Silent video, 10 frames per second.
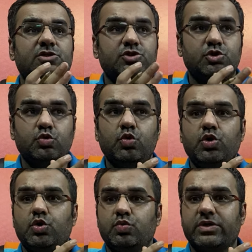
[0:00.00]

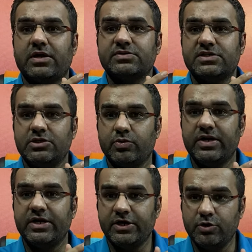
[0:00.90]
June
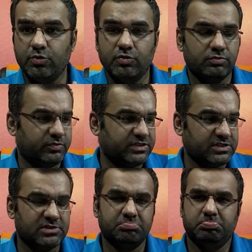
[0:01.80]
2022, which
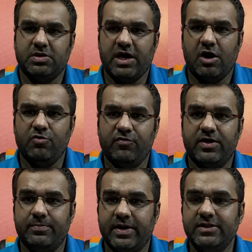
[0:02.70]
is around
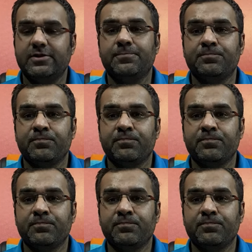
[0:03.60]
1 month,